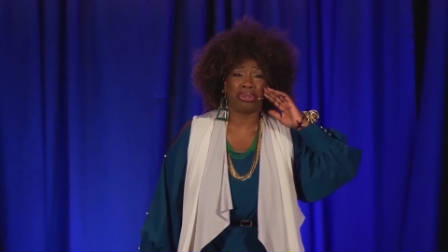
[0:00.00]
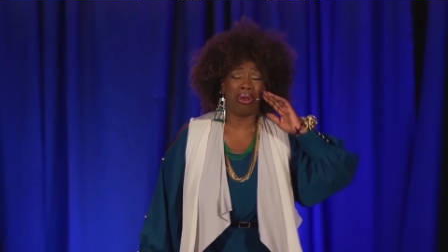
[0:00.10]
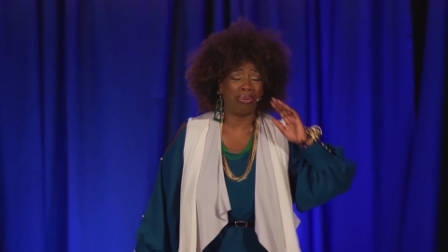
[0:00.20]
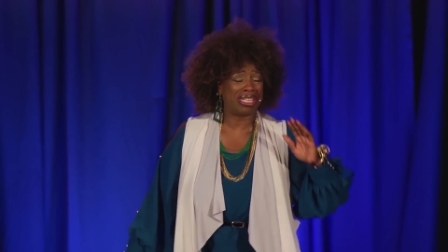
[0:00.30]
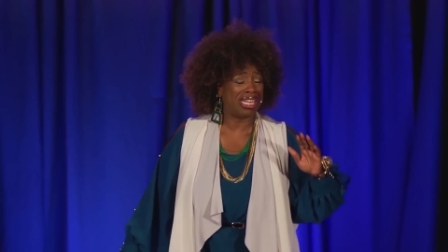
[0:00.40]

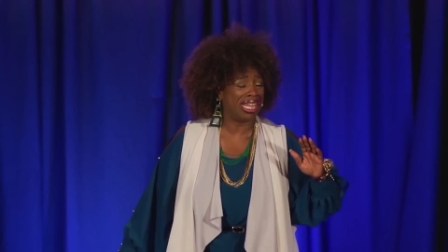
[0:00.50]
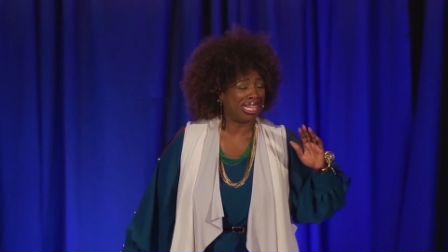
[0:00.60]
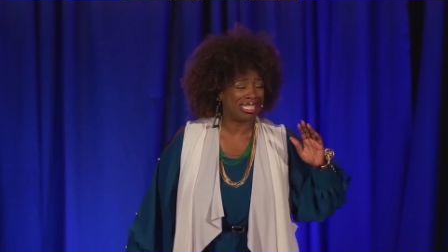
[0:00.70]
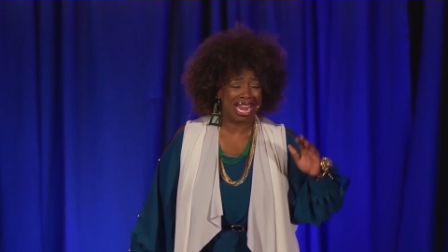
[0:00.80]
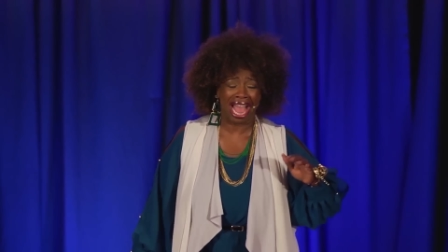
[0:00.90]
do it with
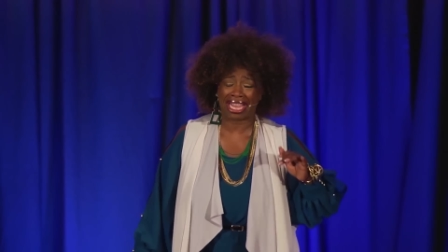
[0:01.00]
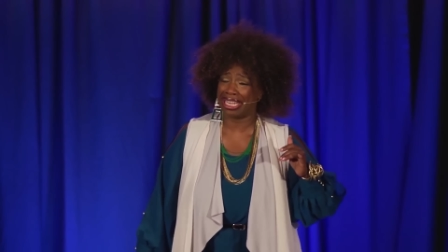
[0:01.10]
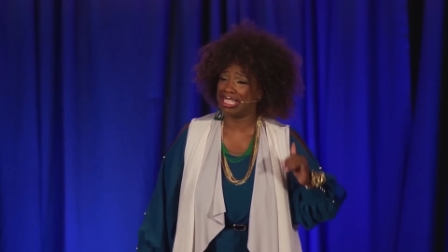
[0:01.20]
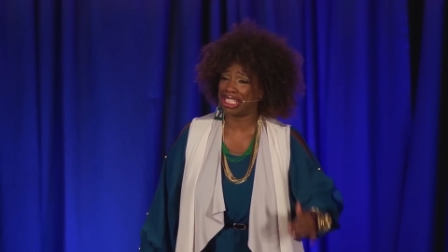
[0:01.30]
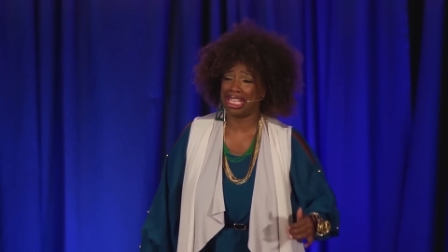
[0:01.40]
knees
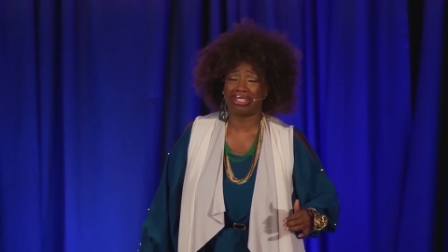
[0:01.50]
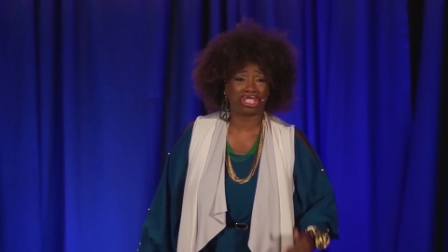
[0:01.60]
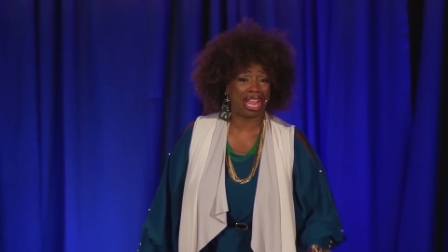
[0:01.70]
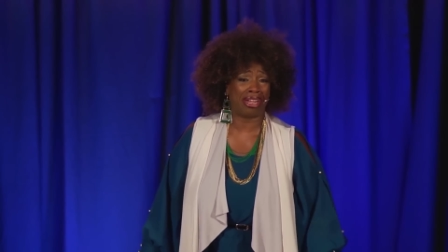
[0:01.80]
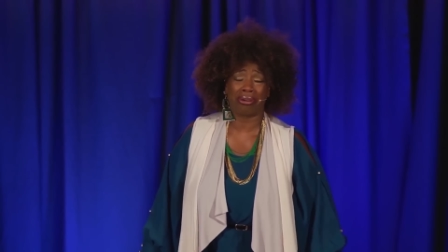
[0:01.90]
knocking and teeth
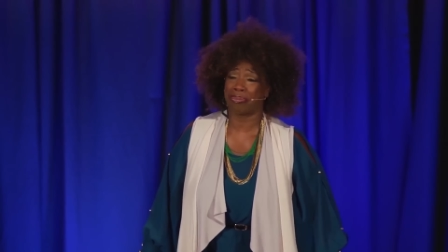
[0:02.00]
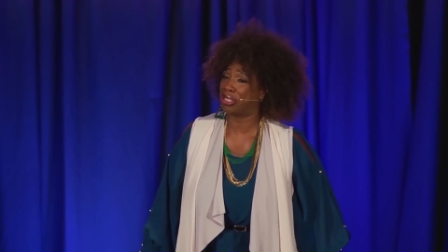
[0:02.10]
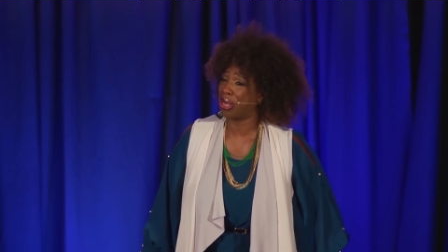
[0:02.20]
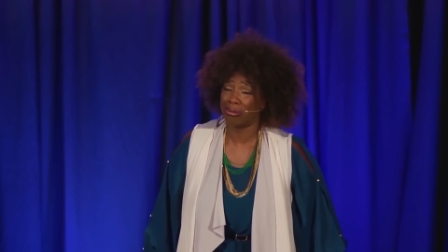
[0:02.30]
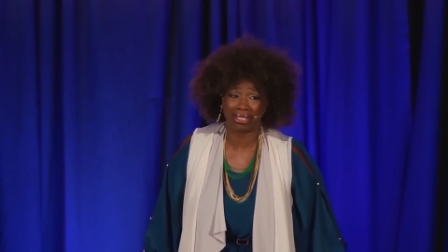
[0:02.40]
chattering,
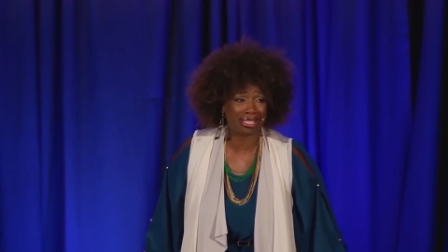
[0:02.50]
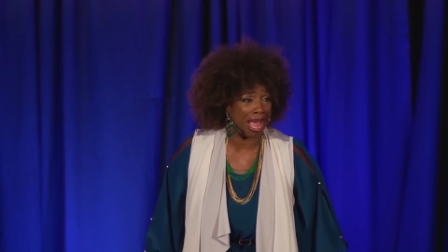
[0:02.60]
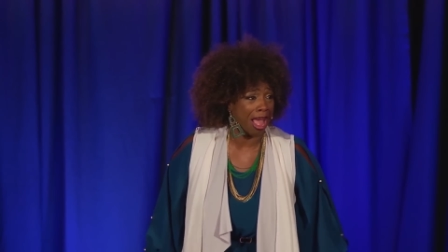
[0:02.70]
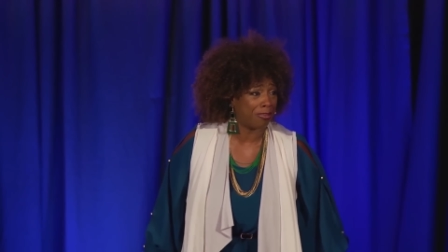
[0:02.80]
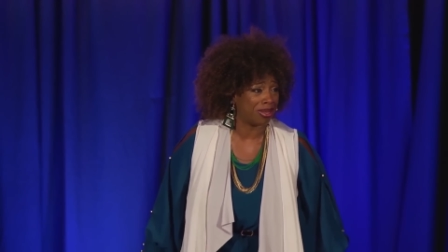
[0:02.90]
but don't
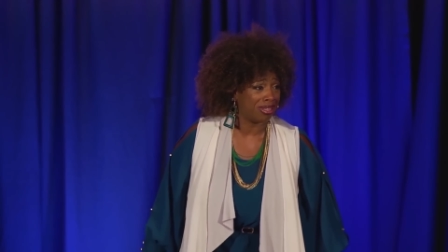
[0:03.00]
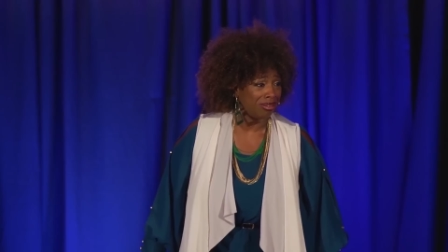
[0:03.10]
stop.